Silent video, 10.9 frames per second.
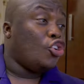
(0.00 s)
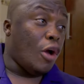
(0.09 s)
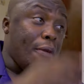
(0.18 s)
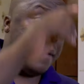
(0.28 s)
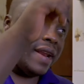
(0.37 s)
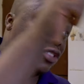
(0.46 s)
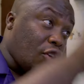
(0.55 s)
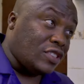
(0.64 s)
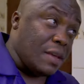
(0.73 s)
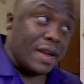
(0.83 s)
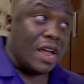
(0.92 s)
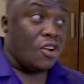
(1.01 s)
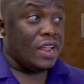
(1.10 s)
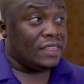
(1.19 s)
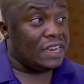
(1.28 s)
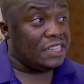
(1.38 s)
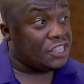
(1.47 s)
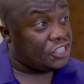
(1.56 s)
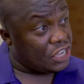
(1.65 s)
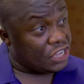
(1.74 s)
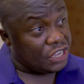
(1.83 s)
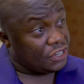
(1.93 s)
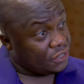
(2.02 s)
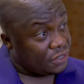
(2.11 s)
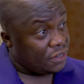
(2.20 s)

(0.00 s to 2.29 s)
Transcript: No, be mad and talk, say, make I not enter this kitchen again.